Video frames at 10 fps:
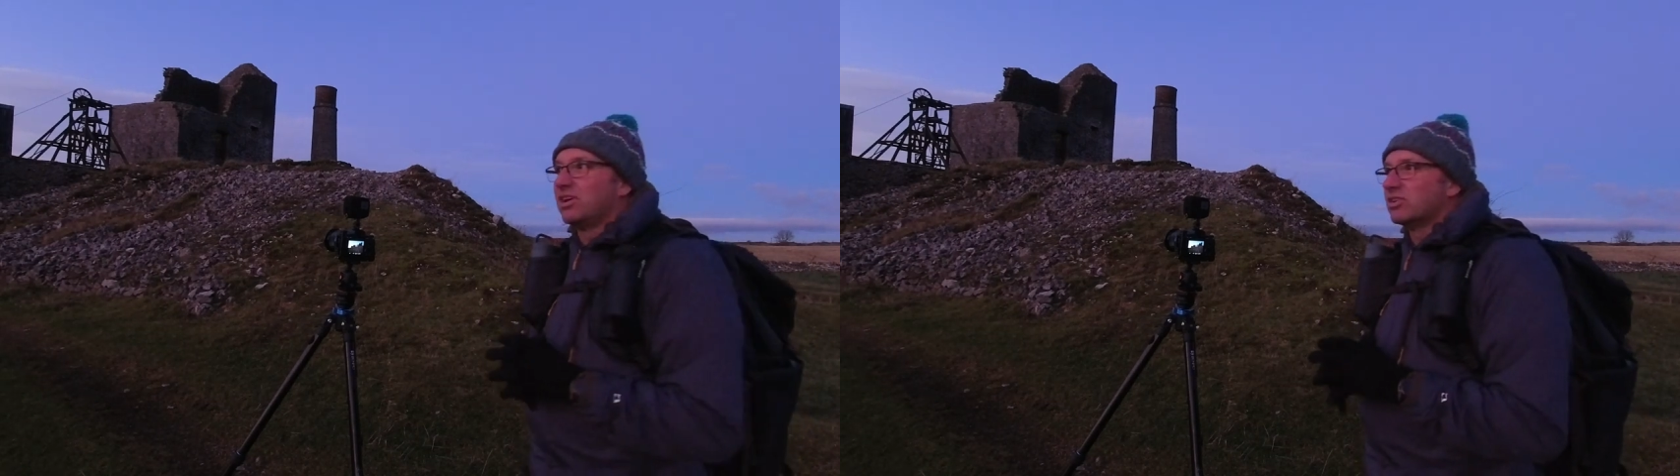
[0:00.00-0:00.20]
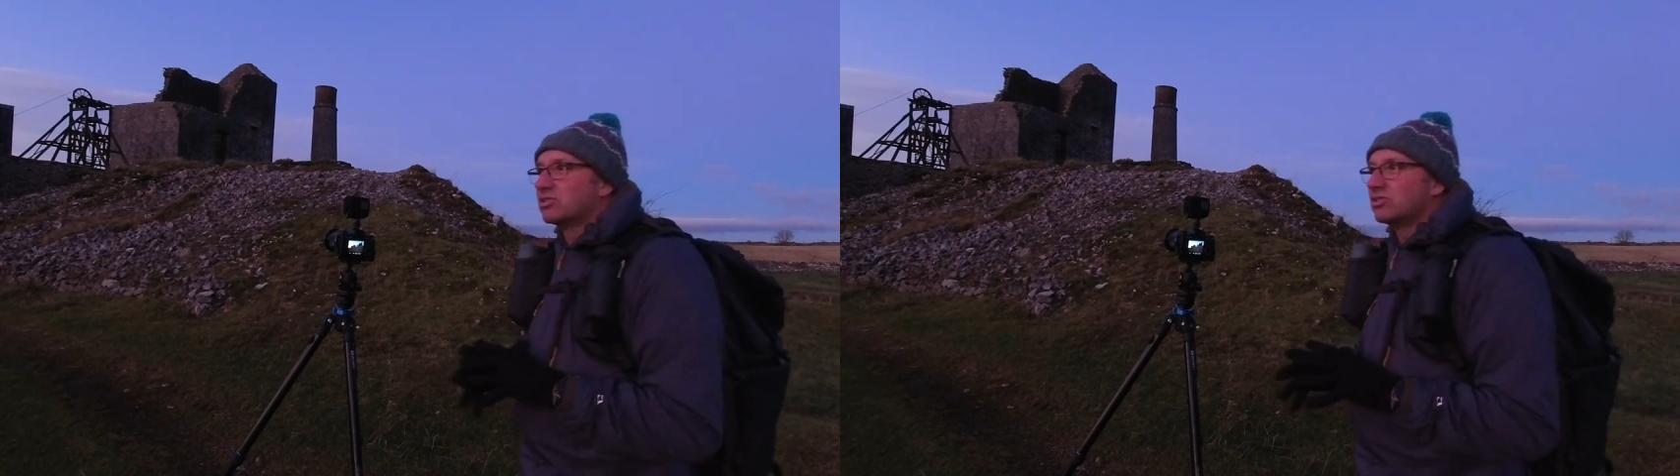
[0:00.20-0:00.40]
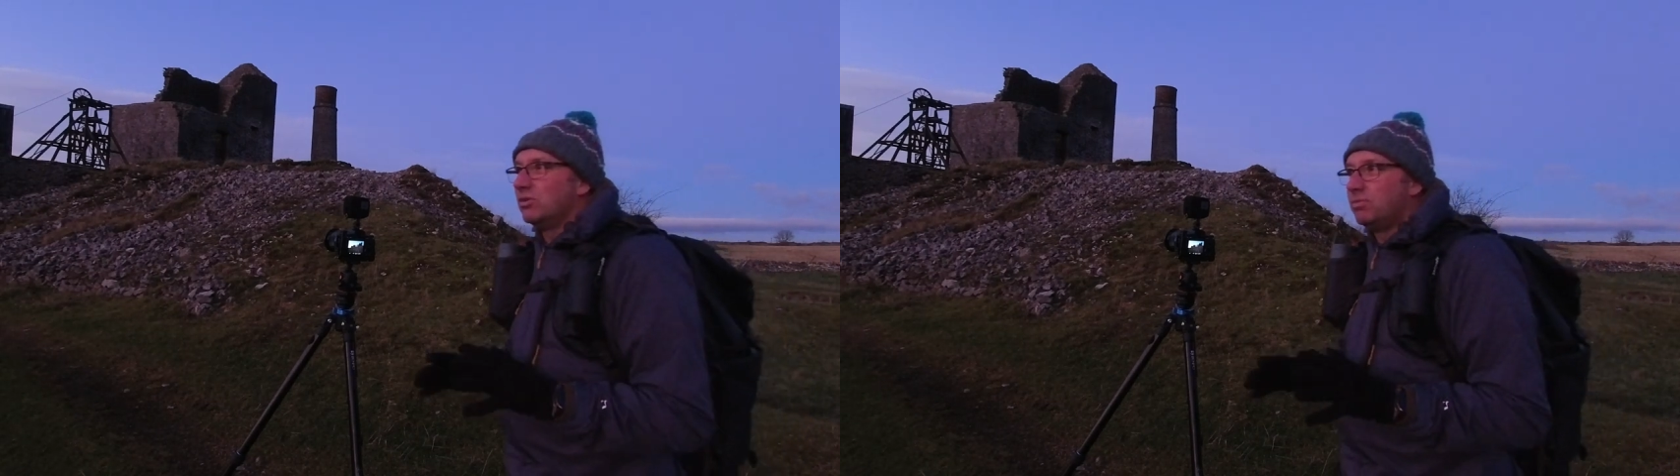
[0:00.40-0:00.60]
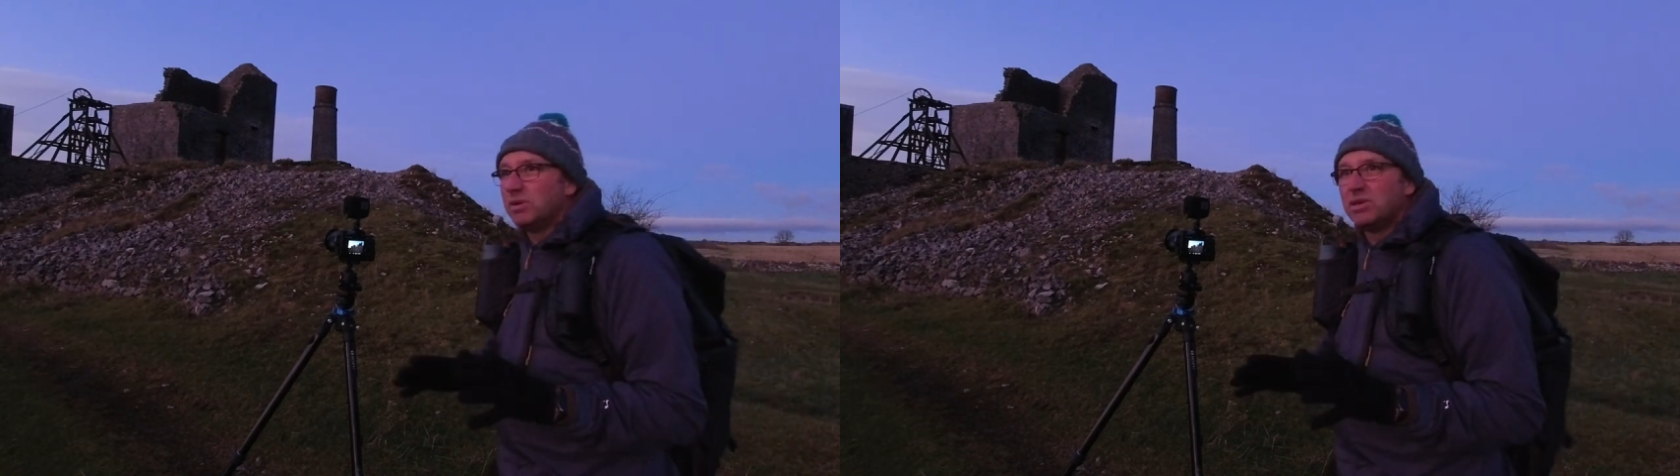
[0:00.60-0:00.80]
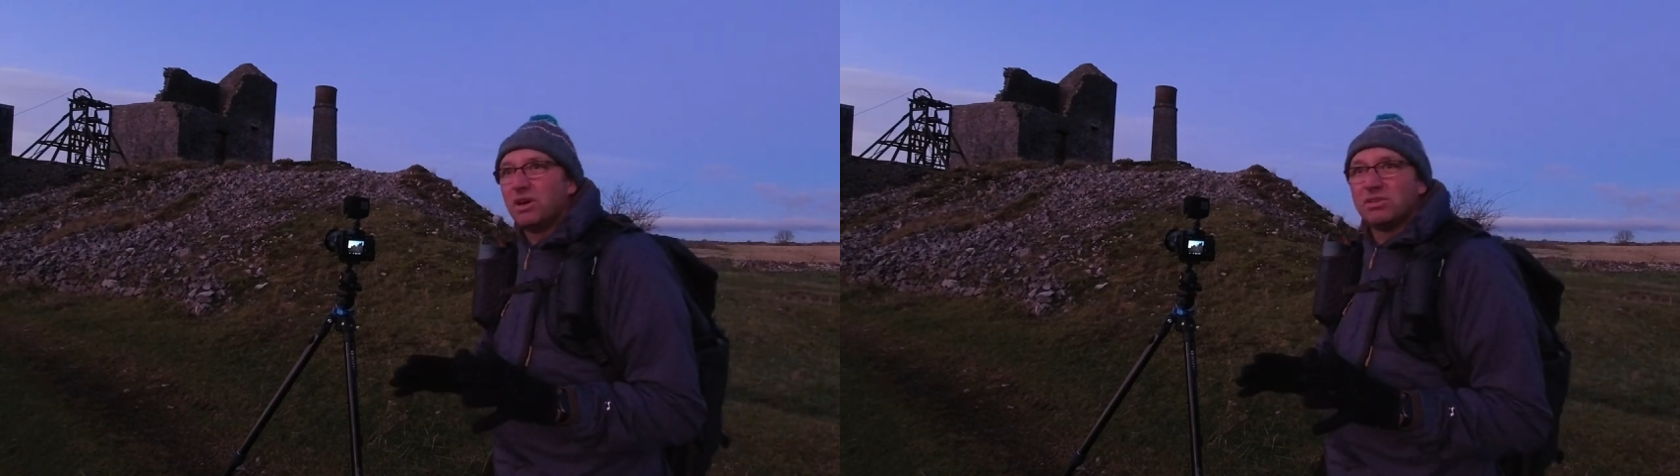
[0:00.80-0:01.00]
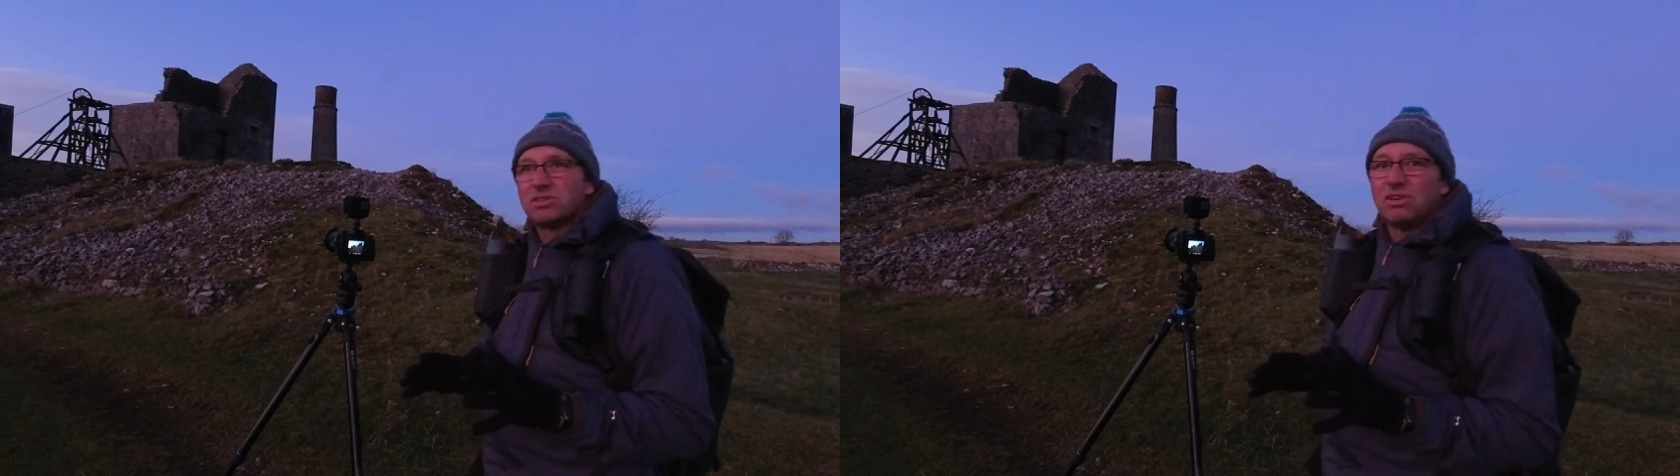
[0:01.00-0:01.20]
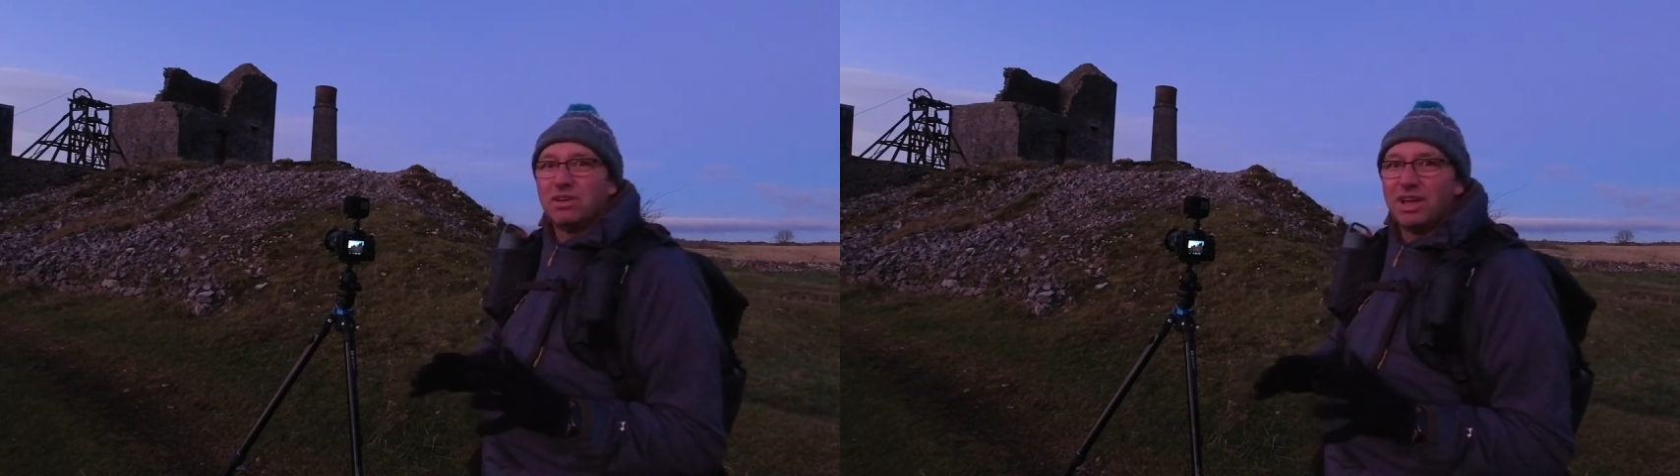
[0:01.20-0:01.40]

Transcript: a super dark sky